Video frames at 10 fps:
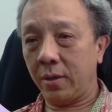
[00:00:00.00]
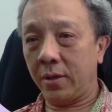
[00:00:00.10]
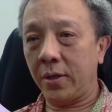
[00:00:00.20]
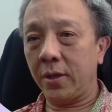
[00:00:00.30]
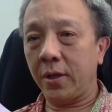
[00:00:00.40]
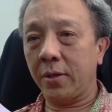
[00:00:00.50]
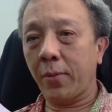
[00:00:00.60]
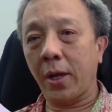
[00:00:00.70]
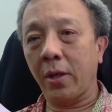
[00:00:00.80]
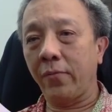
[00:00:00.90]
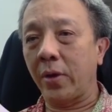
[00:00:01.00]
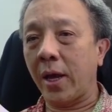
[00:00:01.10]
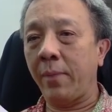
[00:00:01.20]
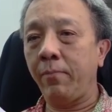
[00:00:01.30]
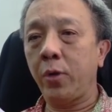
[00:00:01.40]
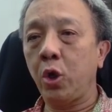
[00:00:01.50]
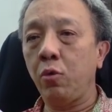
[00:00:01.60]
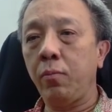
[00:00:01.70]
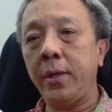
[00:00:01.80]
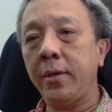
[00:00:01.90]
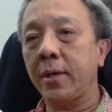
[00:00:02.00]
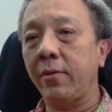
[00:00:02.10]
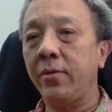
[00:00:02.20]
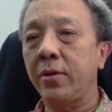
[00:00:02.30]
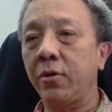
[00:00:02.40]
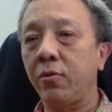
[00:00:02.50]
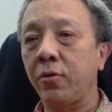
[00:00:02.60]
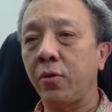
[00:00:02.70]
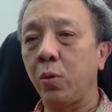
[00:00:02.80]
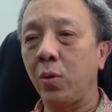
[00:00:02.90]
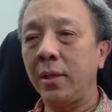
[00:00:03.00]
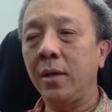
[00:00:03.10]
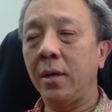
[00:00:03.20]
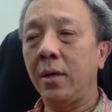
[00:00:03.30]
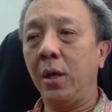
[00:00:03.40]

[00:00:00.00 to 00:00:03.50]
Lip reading: This is part of the MQB7001